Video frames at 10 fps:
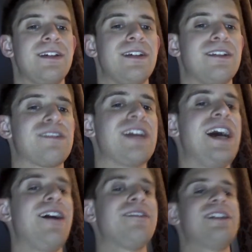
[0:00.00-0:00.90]
So
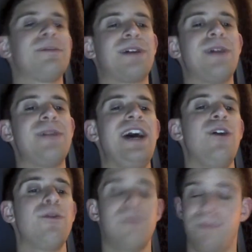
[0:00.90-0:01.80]
Styles ended up coming
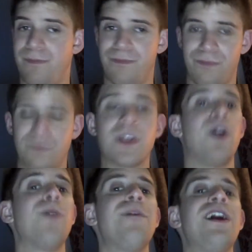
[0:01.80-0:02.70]
out.
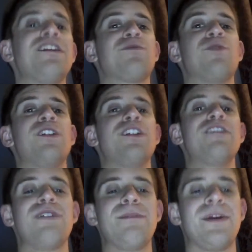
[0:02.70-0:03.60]
Omos
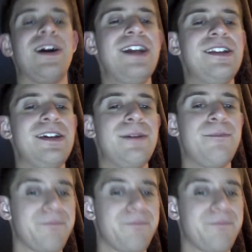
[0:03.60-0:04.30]
was right behind him.